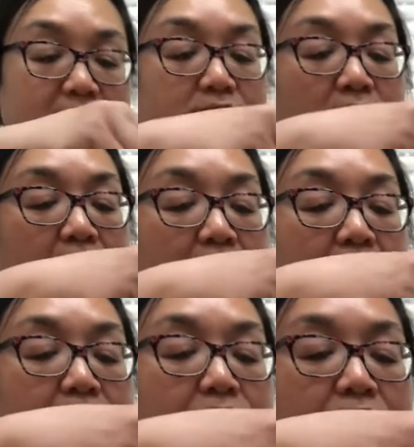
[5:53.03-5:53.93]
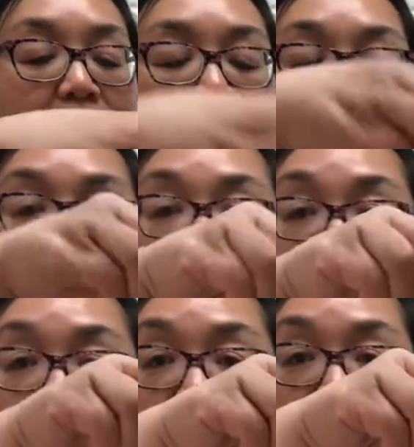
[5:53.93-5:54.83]
So I have
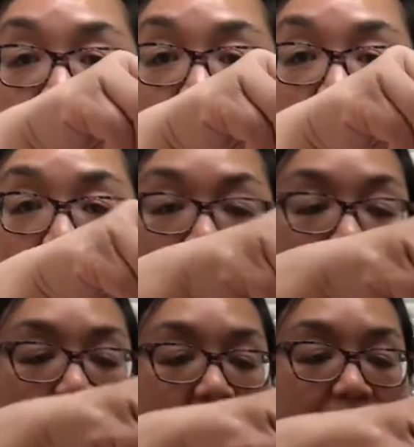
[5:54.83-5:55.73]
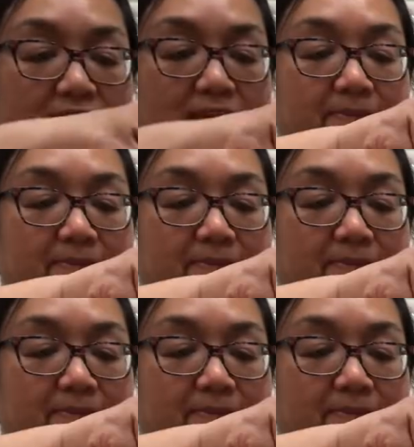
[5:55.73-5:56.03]
vanilla extract,